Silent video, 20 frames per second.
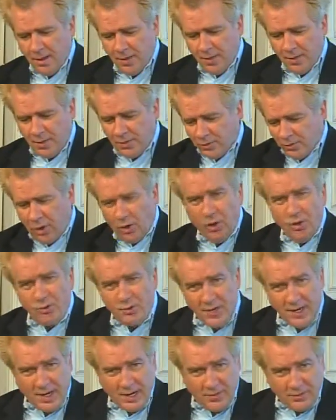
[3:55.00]
this all
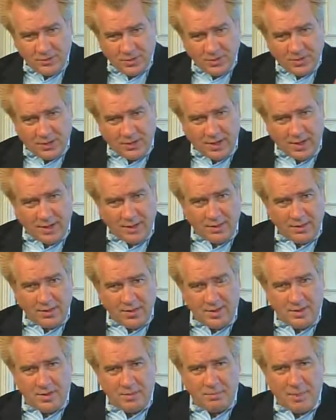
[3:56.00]
ties in today.
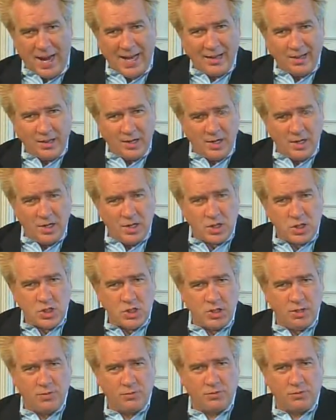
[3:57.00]
The ballot
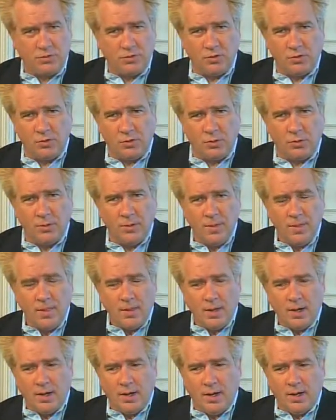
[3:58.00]
initiative to
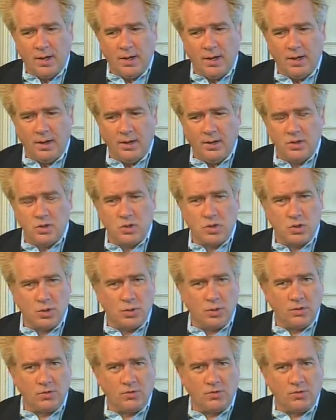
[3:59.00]
ensure a